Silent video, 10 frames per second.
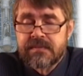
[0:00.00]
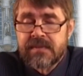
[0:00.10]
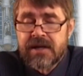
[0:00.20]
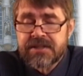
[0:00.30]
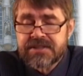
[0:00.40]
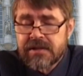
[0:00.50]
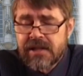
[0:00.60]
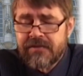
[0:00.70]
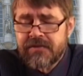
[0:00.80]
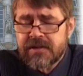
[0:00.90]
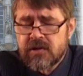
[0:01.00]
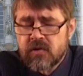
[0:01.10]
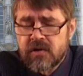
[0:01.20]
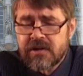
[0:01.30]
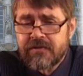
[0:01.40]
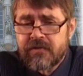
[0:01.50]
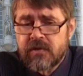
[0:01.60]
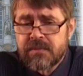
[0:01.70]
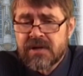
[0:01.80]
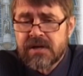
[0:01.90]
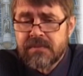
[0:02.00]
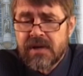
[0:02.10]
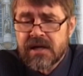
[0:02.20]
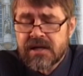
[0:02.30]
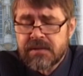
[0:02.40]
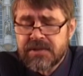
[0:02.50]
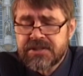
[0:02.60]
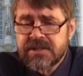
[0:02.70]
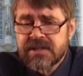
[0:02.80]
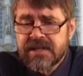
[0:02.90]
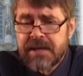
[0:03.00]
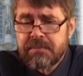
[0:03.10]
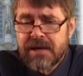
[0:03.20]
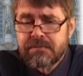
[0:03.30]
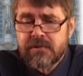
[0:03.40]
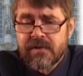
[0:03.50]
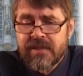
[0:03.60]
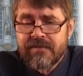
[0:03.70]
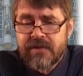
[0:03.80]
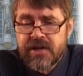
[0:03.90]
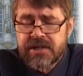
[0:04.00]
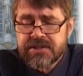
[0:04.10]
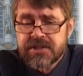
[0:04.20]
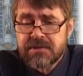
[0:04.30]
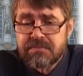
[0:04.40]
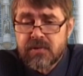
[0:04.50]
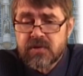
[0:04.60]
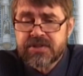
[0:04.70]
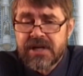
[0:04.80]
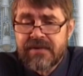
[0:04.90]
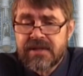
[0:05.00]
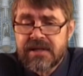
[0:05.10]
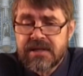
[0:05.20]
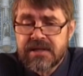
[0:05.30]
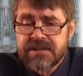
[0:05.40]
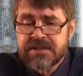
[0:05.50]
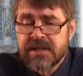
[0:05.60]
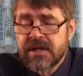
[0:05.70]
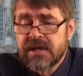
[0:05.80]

Now, the South African Law Reform Commission came up with various reports over the years,